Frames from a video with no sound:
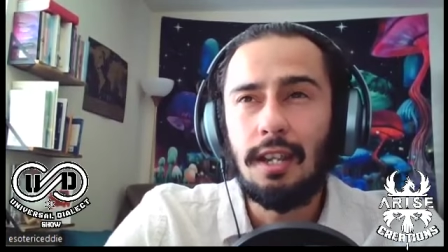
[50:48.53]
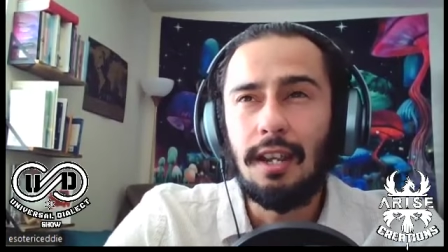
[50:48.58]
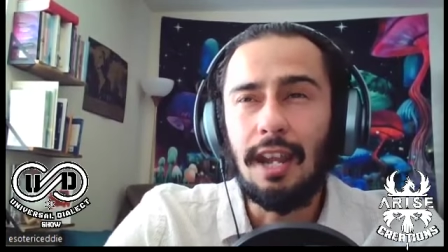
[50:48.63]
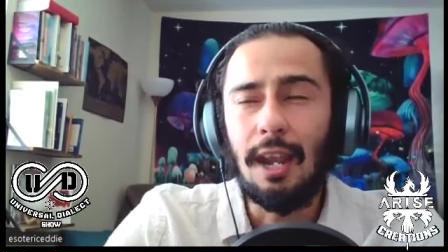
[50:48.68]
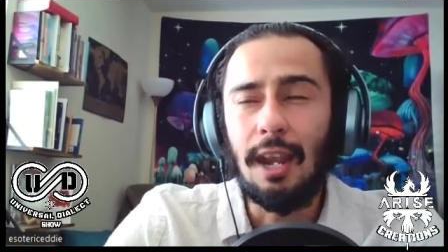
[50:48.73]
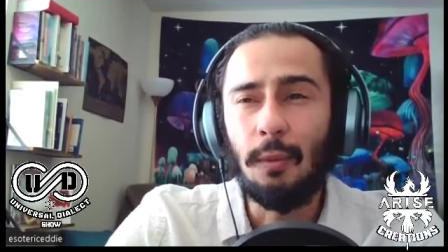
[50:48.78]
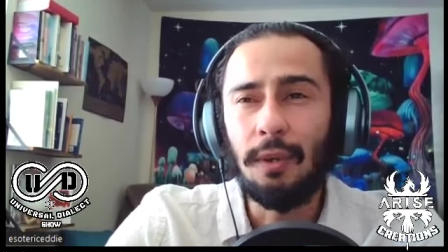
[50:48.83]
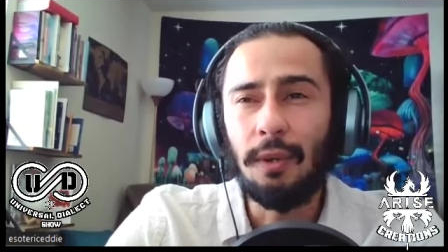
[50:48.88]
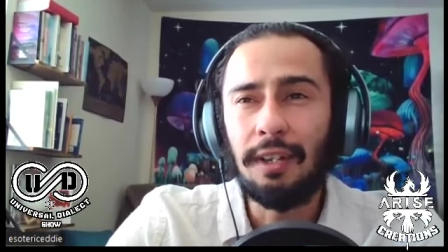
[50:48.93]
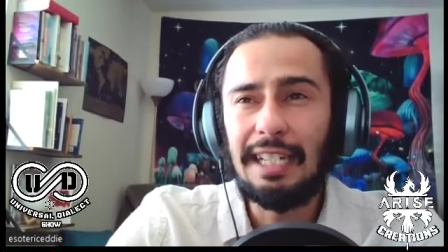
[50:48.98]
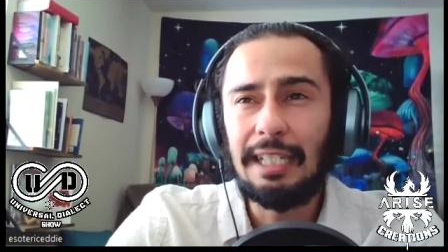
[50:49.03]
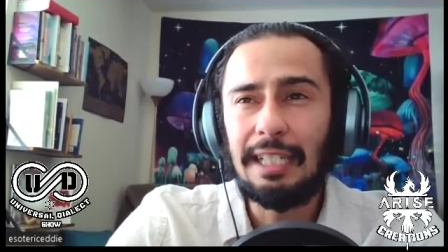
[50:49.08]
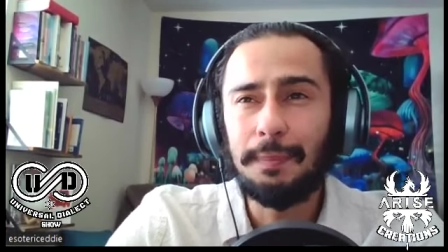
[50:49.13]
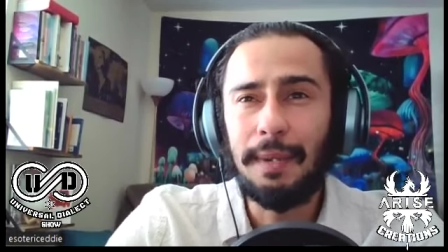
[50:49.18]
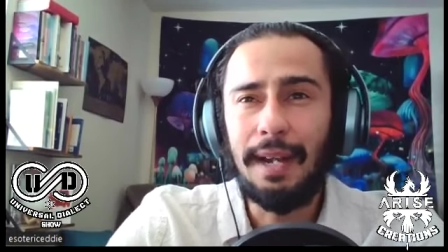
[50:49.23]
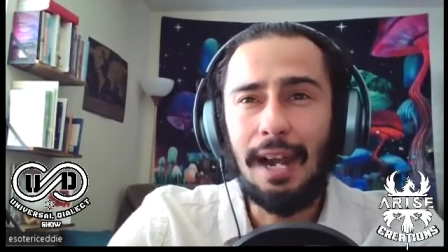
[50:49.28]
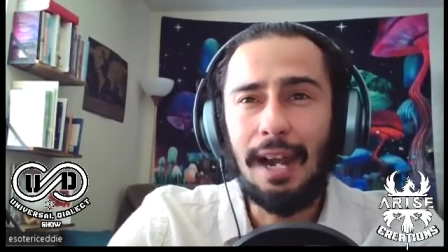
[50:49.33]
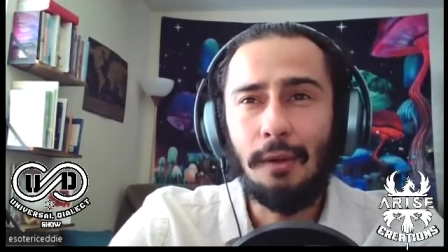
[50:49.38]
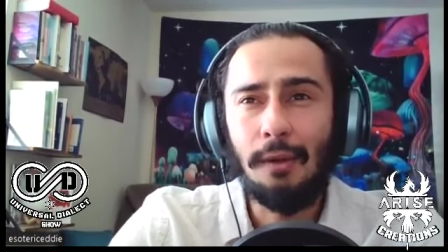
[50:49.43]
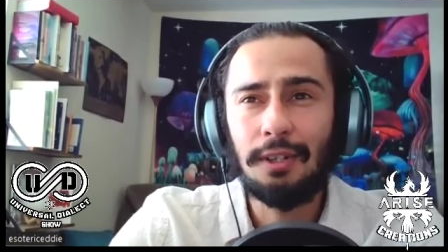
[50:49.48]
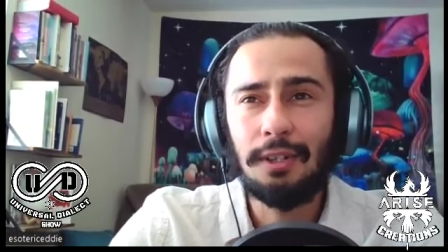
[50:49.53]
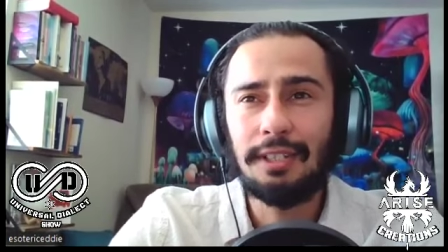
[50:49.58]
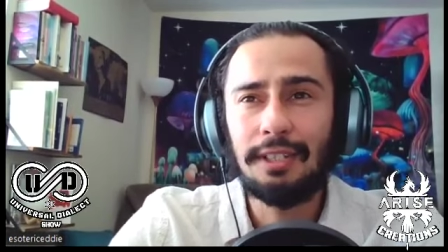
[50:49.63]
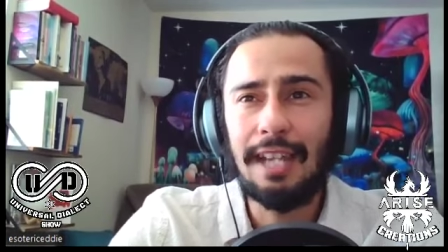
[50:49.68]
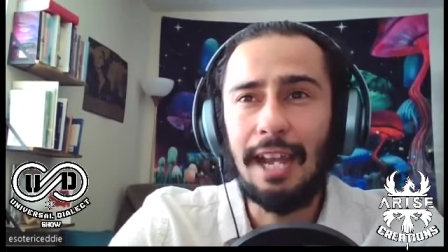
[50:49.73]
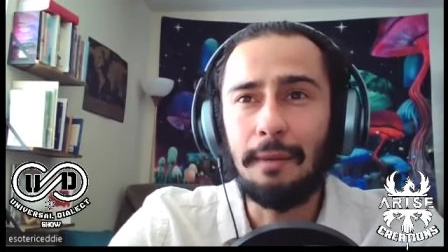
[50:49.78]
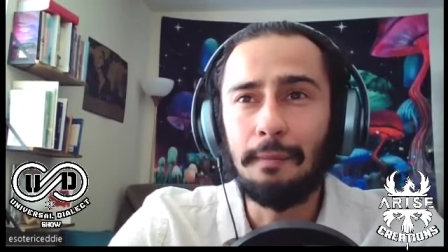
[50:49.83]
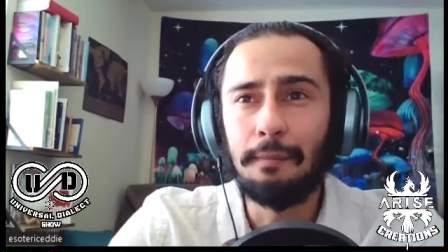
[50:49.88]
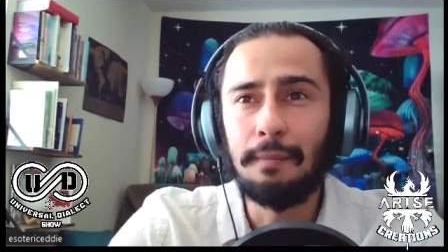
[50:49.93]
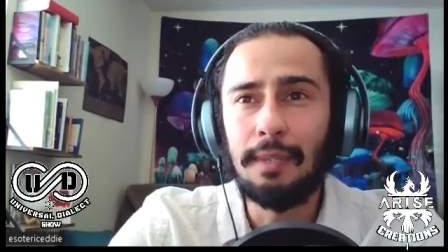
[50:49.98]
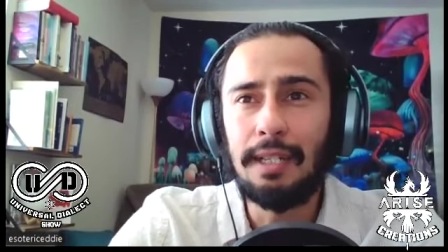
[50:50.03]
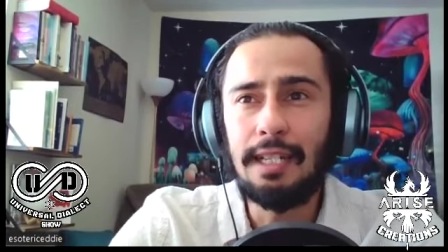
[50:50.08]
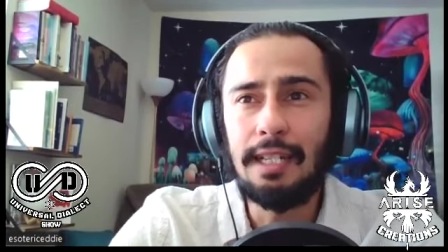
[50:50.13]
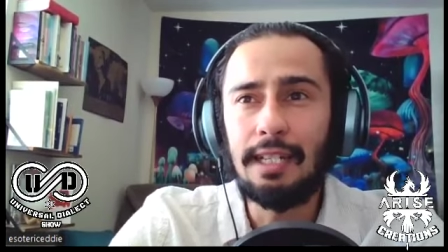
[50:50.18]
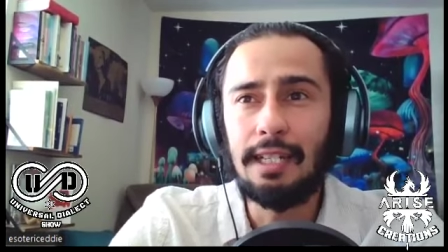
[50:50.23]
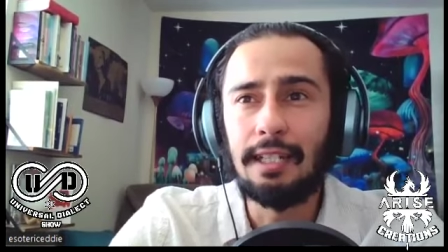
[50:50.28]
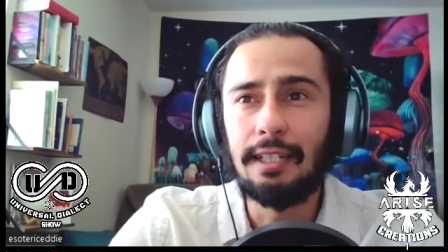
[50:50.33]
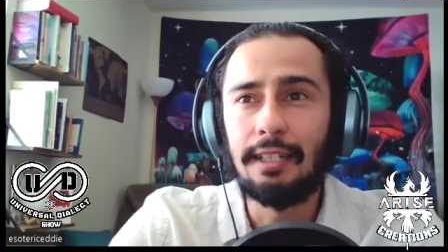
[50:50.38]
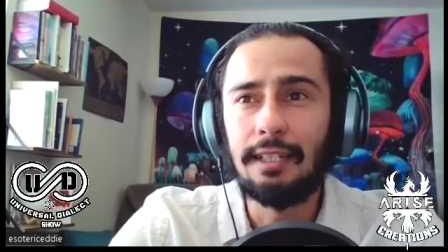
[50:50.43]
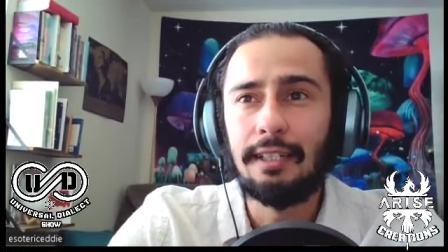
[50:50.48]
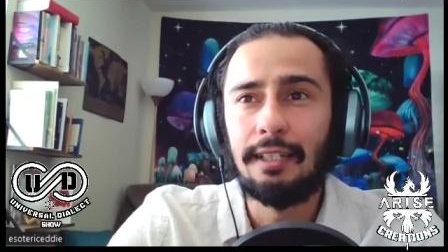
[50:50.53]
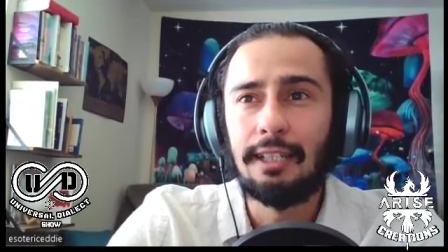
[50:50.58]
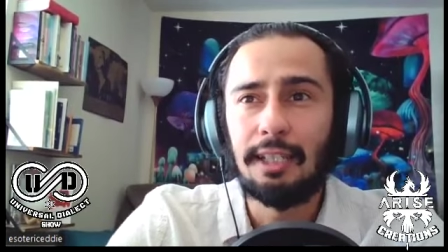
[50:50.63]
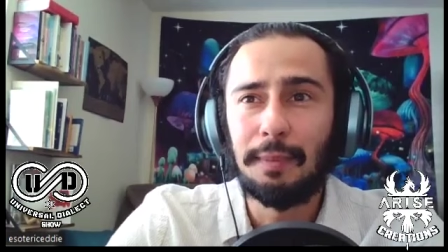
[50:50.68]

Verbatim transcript: And when these powers that be,